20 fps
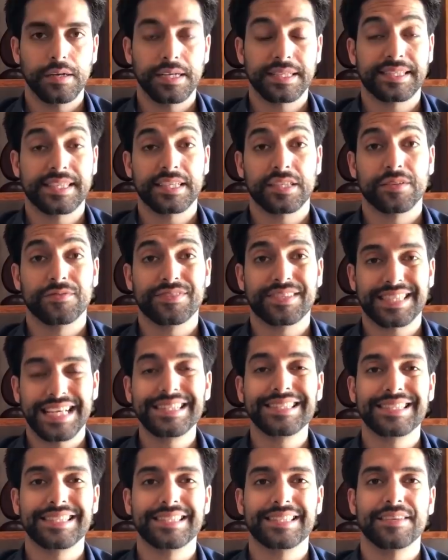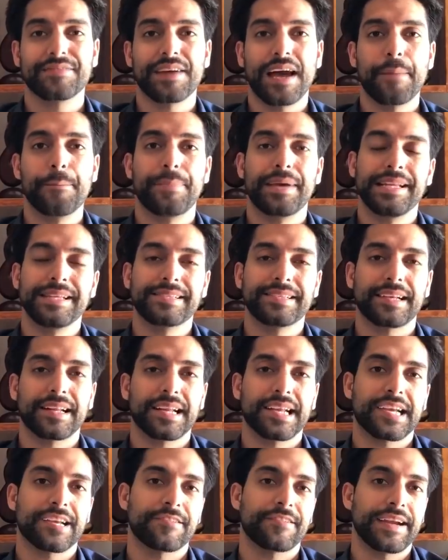A set of sensitive and
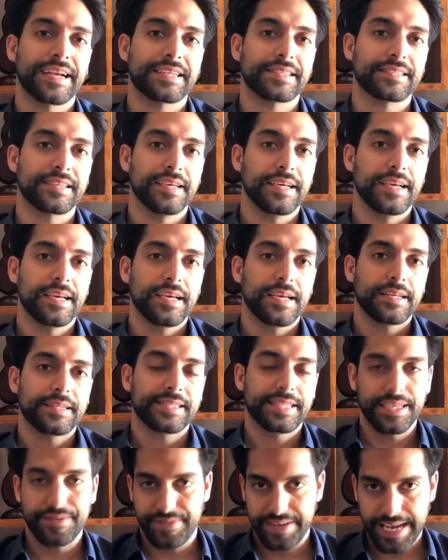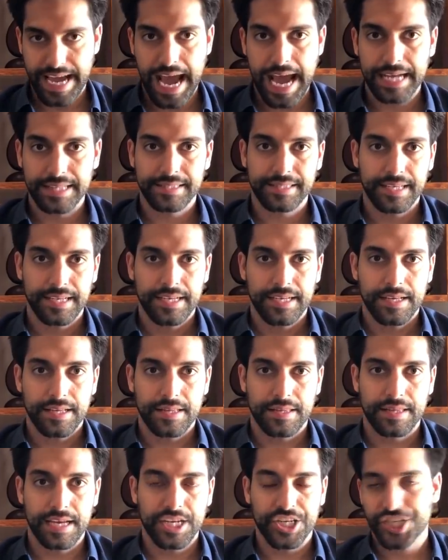politically correct T V ads
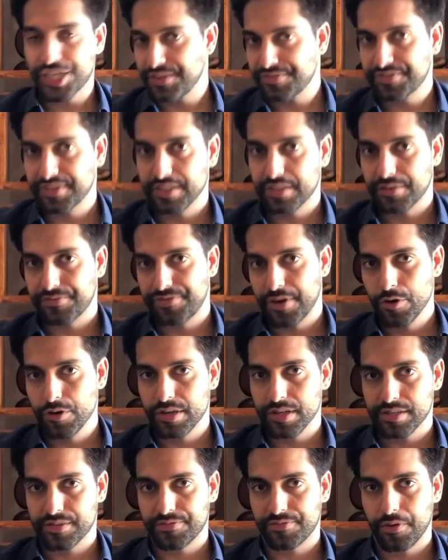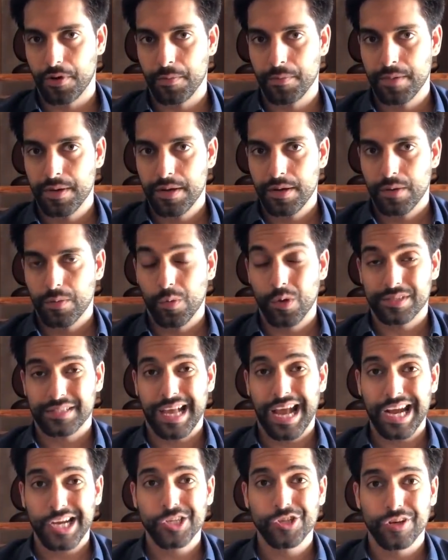that shifted the focus from what's
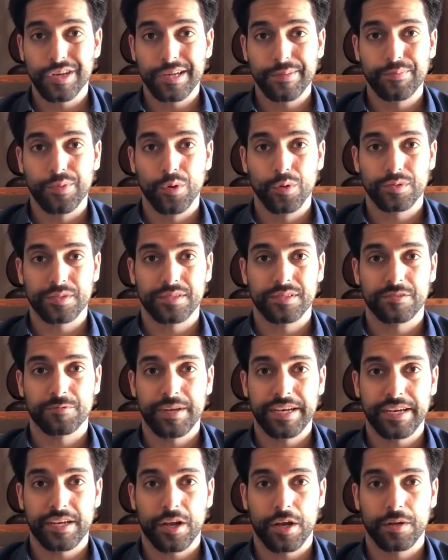actually important when it